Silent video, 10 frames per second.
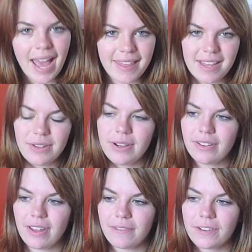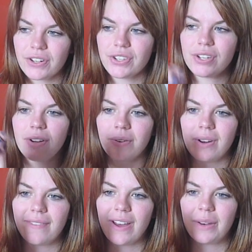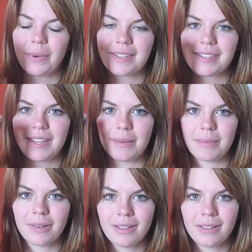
and then you hear that first note of Hedwig's theme